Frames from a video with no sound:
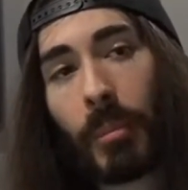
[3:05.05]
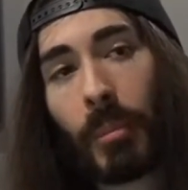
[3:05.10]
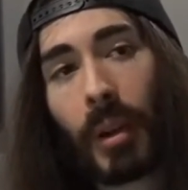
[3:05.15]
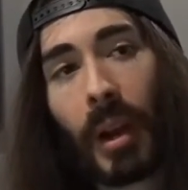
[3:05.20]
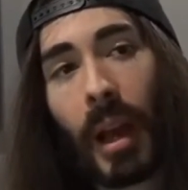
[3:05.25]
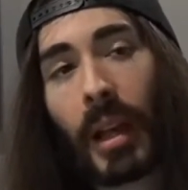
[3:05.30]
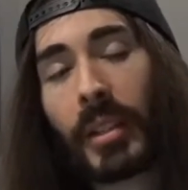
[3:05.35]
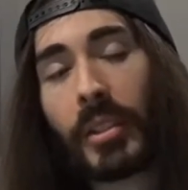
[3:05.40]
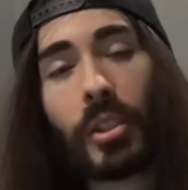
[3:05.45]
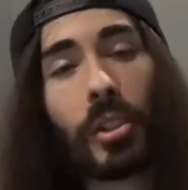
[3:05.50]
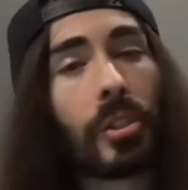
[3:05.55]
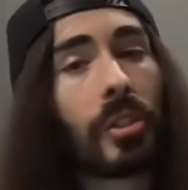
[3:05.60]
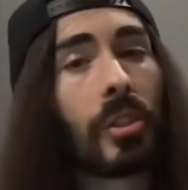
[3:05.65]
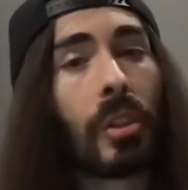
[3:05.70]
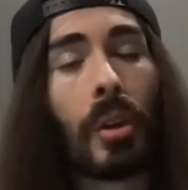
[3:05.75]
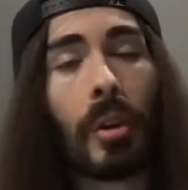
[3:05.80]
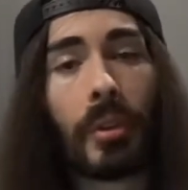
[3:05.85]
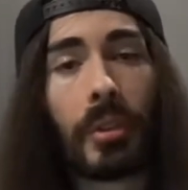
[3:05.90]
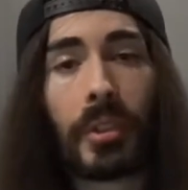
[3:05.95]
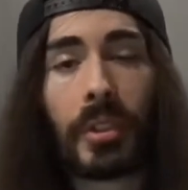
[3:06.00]
but I just
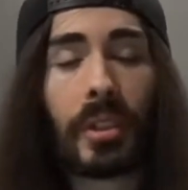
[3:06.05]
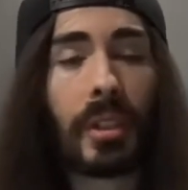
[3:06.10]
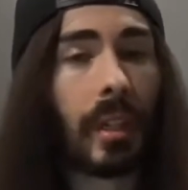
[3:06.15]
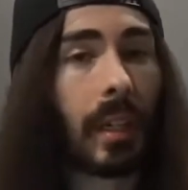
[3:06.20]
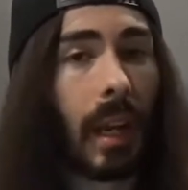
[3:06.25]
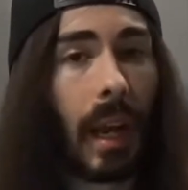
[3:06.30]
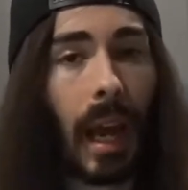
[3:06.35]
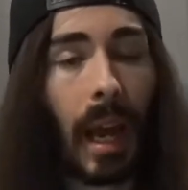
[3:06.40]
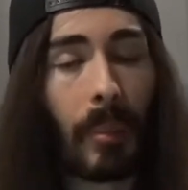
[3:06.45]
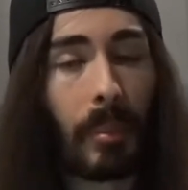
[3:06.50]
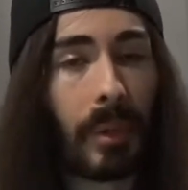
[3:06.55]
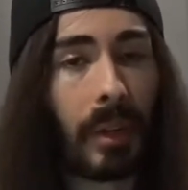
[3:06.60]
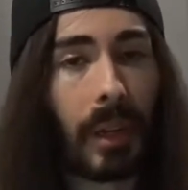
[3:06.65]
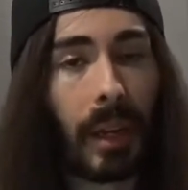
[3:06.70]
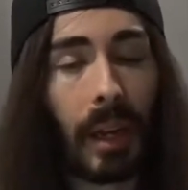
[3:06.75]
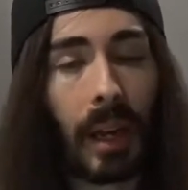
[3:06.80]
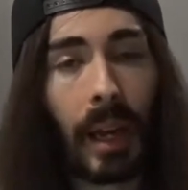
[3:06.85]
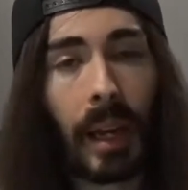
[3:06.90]
don't see it happening.